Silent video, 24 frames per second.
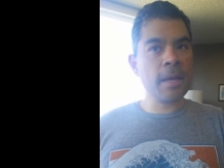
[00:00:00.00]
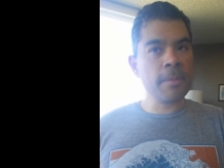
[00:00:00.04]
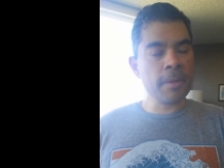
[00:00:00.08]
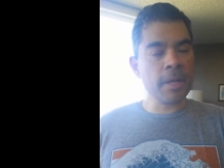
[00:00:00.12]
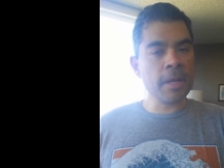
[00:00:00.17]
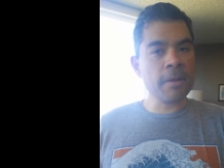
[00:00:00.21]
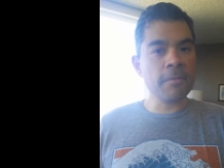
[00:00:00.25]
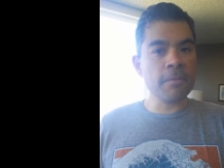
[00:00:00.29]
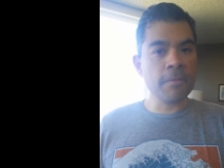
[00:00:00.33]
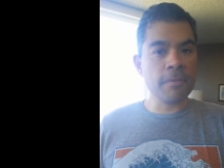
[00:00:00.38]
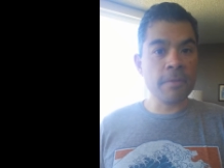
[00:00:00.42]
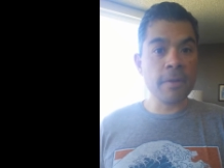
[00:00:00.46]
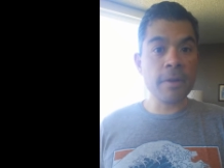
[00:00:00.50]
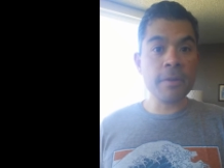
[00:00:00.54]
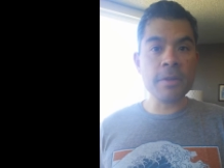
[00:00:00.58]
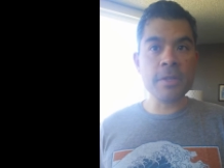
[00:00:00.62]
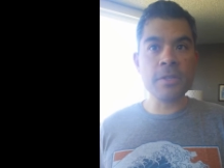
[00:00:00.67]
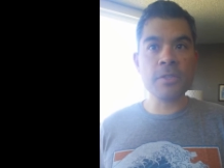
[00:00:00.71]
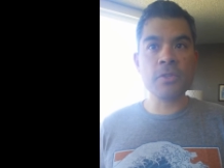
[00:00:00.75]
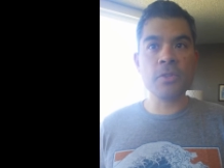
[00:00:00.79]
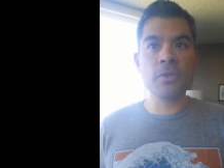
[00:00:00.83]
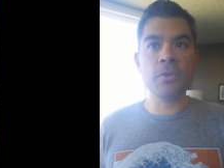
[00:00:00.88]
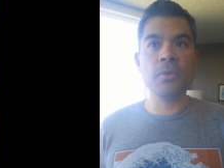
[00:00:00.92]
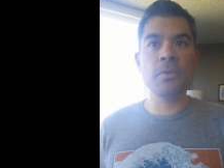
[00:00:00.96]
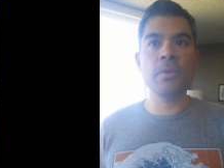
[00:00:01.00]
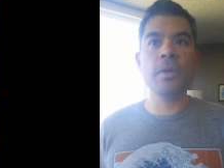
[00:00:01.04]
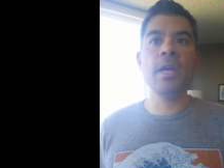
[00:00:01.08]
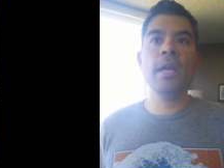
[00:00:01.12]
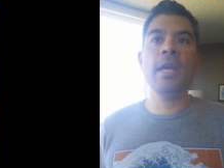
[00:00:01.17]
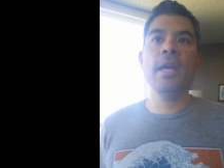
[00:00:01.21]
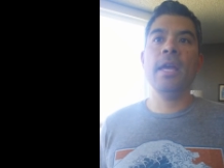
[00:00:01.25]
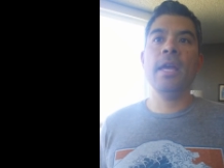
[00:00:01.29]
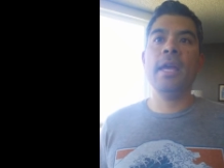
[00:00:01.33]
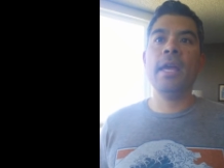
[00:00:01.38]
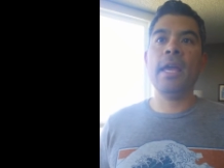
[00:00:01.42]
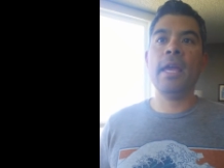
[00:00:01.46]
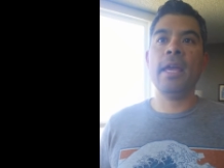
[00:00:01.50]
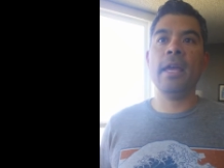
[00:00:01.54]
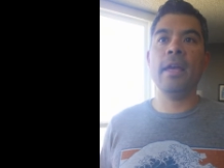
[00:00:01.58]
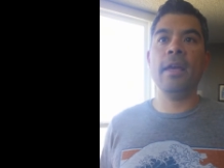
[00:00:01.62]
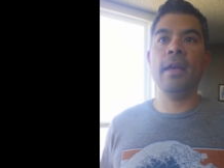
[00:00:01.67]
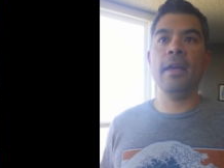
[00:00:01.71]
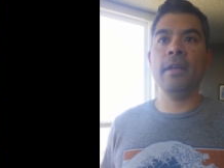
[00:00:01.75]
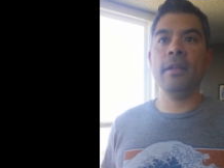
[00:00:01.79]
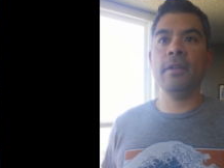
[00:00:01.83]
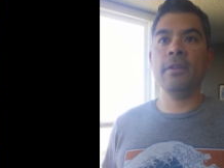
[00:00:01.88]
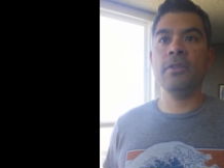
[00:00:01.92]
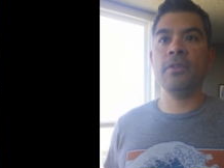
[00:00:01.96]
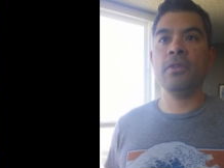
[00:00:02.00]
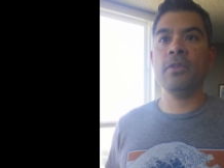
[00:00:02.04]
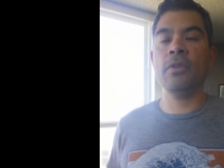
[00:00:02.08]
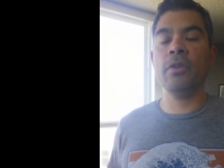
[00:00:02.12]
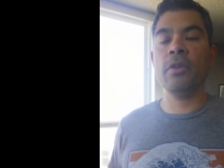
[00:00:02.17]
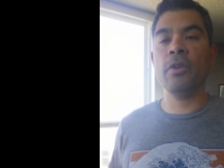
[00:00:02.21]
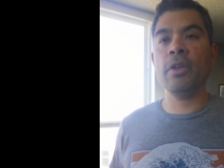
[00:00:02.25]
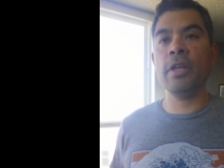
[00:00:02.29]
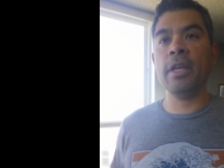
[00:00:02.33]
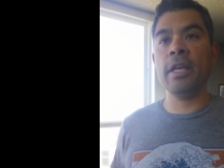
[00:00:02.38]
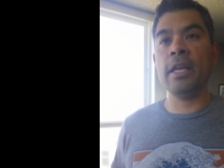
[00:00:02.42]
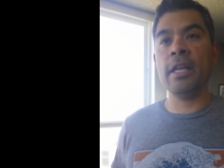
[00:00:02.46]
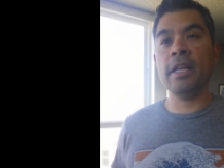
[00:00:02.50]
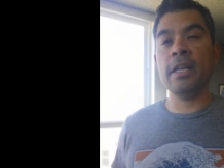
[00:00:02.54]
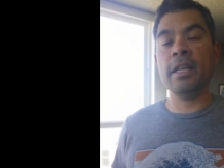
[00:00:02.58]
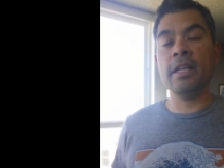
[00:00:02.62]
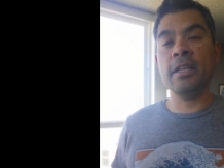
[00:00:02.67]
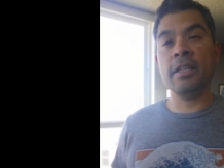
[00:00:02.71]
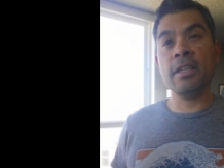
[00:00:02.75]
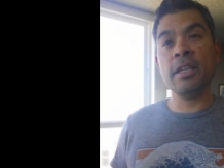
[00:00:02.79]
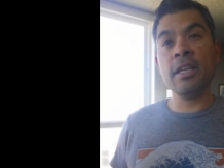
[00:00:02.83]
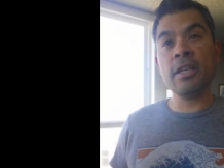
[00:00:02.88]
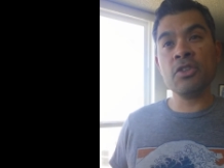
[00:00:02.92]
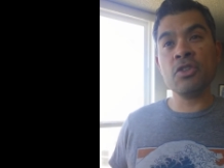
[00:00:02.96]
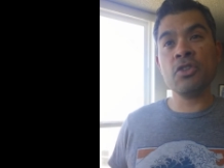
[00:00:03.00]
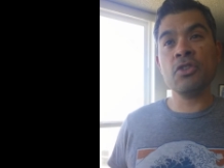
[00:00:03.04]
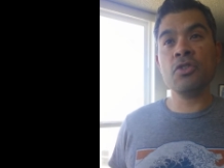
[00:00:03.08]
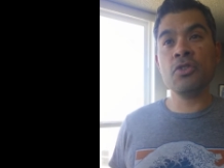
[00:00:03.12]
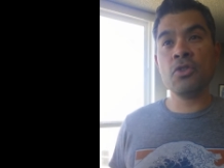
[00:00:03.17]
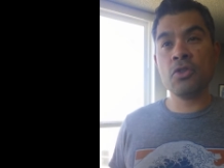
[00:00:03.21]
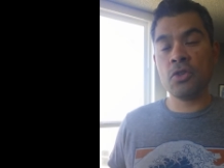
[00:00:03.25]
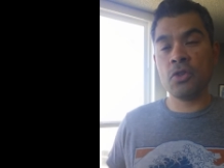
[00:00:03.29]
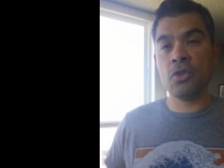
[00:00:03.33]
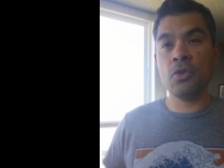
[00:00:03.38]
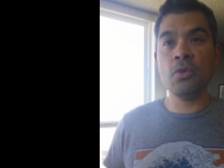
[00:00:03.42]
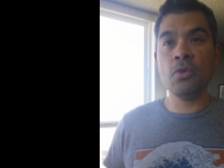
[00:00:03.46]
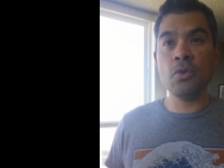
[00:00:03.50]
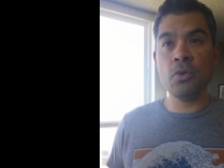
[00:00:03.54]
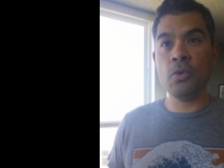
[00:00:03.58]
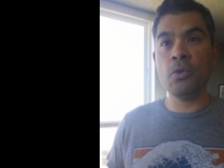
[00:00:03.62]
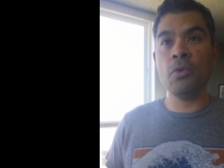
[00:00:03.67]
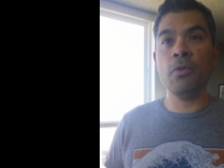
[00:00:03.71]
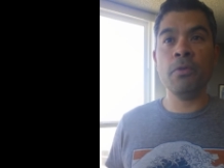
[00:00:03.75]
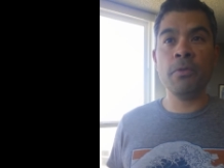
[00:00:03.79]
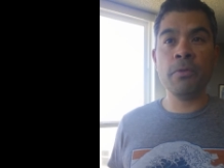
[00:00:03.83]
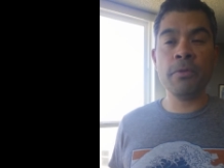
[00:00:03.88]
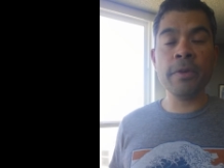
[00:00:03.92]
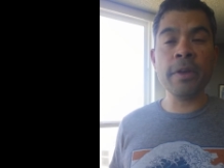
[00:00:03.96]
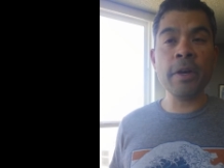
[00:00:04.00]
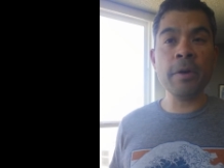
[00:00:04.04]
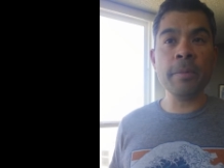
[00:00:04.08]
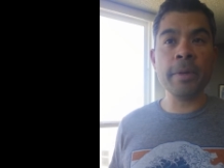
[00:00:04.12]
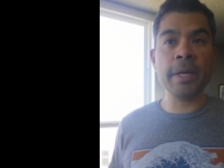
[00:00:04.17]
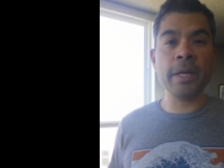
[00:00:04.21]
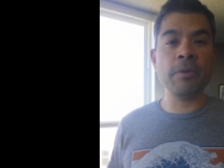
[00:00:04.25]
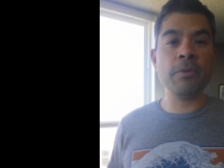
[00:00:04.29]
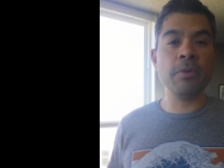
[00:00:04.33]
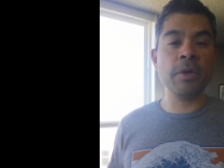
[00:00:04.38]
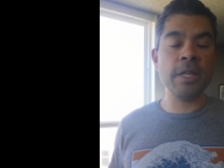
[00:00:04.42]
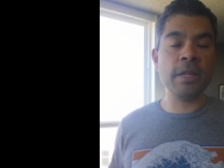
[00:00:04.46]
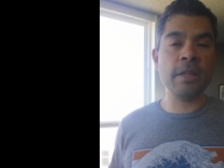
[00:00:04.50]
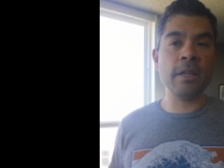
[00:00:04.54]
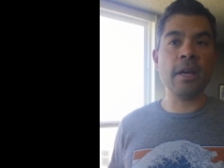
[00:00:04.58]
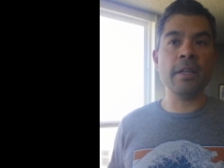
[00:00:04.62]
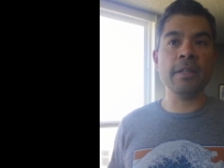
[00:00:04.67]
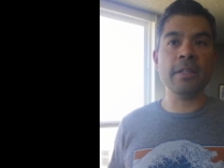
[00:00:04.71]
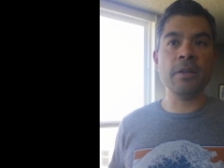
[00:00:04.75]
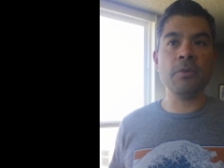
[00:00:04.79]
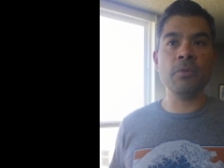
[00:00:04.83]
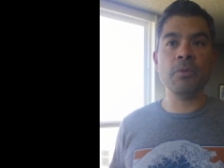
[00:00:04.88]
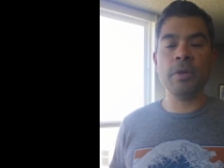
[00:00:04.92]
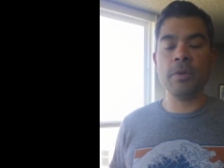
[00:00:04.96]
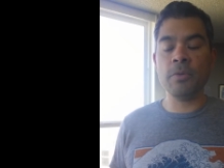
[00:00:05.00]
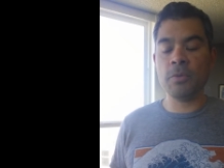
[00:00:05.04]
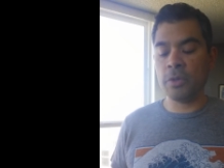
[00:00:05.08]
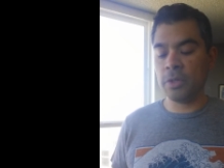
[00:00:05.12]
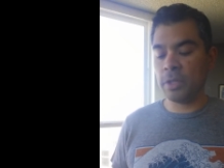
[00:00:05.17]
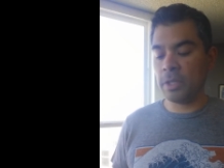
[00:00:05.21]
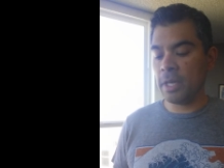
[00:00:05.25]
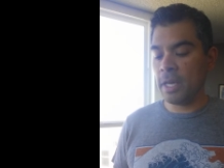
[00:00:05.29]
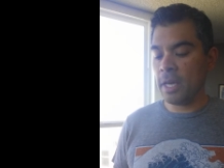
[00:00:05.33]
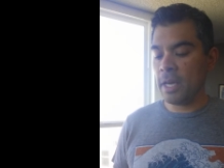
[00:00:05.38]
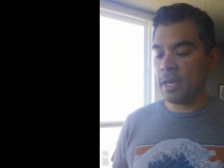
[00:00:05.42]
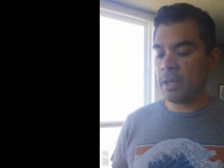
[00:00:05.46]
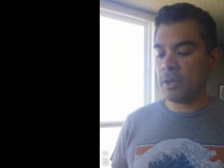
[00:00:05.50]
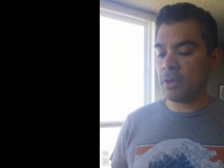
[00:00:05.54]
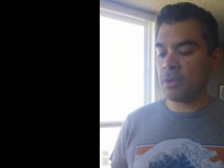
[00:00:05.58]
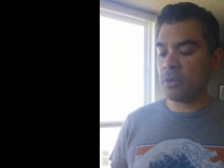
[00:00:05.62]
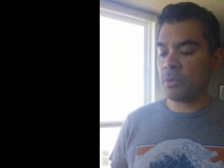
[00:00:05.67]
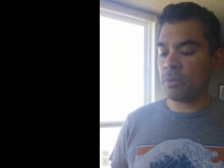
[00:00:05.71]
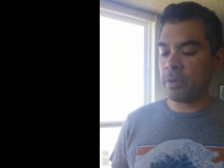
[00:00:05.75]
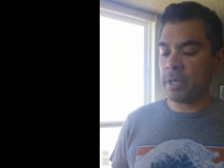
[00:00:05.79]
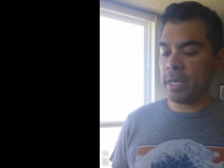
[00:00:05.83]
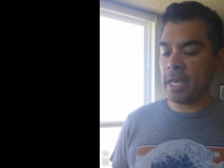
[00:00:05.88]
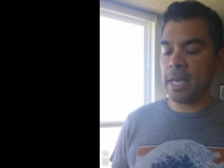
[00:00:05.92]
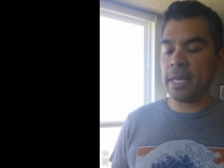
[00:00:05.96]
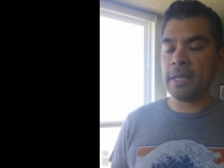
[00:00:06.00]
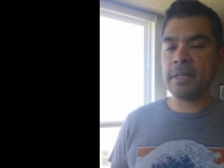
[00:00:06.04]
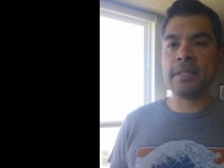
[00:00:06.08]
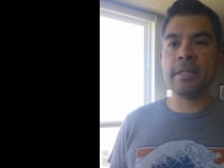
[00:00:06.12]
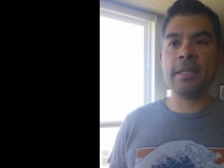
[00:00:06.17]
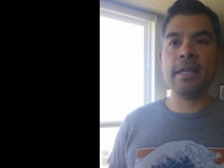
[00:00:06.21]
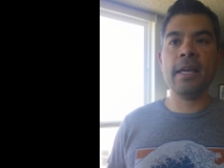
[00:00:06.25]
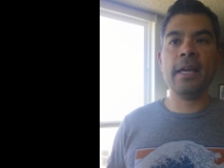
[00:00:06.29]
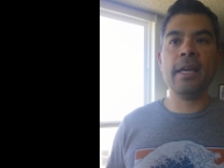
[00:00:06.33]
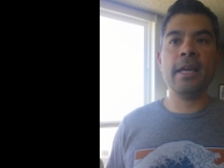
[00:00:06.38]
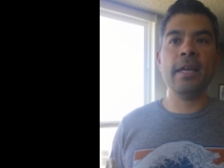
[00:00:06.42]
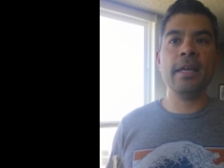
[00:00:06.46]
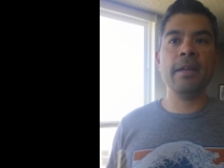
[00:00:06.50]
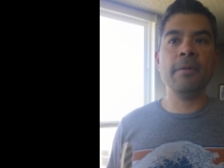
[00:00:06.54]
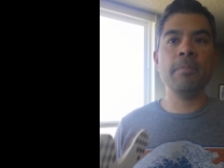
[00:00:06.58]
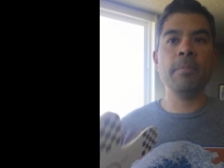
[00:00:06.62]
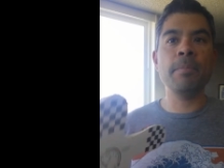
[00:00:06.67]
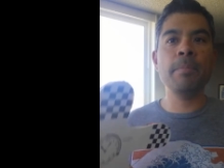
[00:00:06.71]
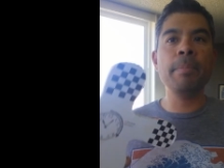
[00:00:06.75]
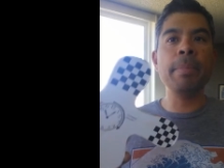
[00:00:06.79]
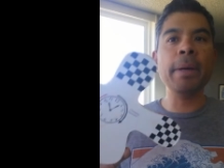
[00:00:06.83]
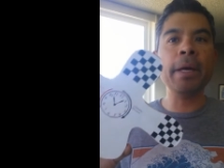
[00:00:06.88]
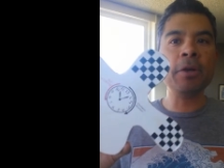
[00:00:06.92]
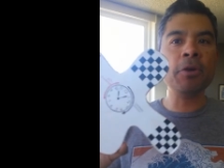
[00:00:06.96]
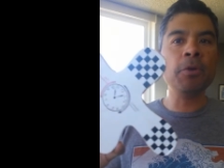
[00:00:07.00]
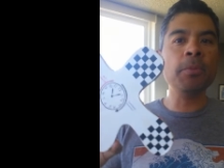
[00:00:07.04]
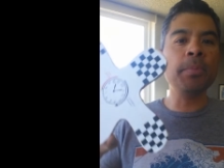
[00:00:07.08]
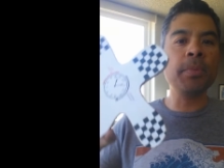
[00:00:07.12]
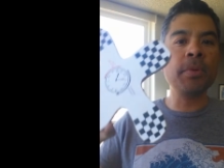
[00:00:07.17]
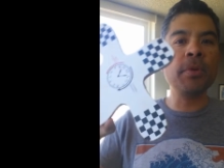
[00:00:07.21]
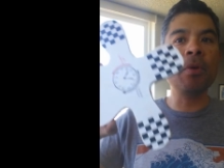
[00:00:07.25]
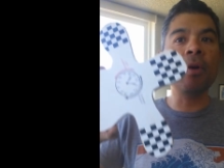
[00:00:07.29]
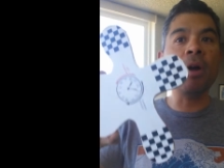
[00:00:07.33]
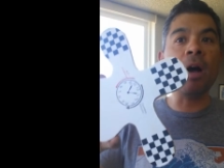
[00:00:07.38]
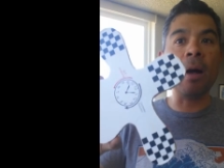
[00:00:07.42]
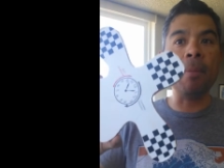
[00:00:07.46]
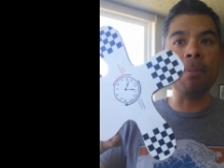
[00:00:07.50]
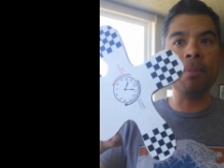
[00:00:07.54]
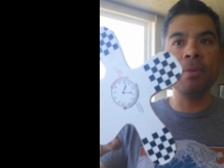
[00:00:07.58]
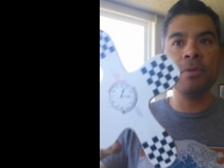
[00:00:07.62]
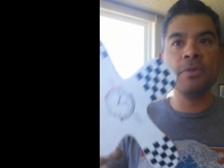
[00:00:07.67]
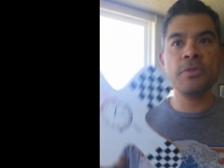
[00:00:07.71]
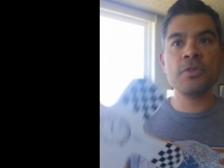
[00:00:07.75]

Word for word: coming up very soon, and in addition to filming, we thought that we would create a better prop.